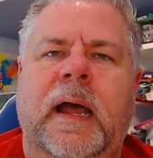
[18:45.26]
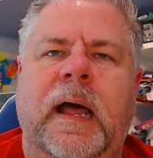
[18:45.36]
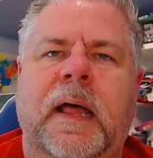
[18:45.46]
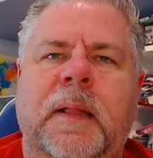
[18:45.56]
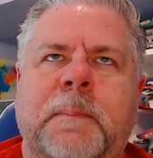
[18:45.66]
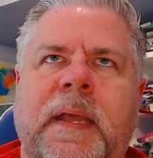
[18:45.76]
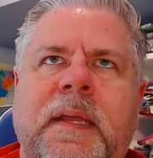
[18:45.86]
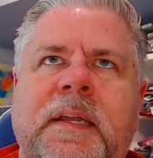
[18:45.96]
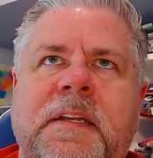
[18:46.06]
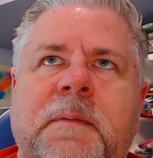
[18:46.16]
I may
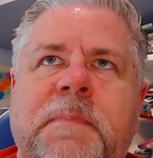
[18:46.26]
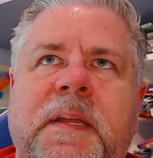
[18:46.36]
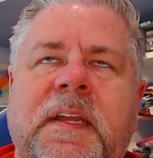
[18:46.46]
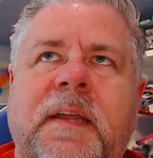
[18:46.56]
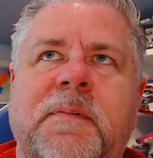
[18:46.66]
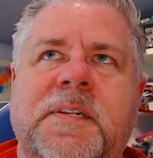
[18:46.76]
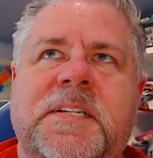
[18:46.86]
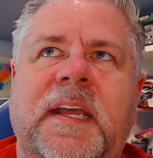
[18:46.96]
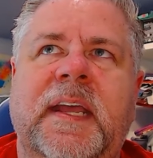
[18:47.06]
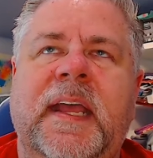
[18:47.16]
end up being able to
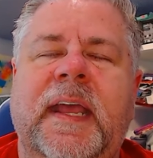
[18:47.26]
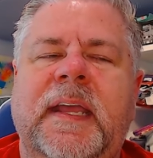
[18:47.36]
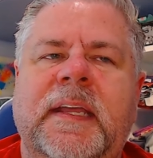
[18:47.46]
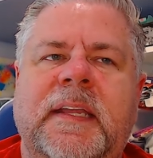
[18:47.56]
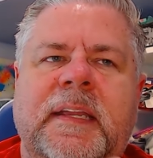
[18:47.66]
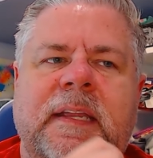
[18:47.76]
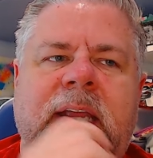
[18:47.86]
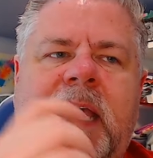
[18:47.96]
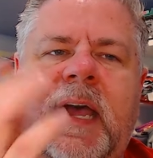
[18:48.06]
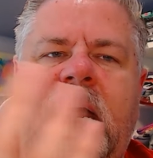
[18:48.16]
say, hey,
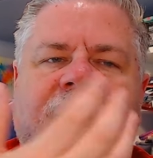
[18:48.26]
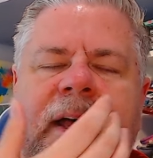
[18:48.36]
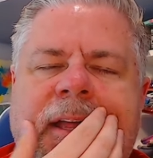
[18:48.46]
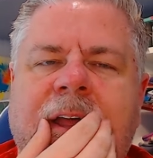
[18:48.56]
yeah,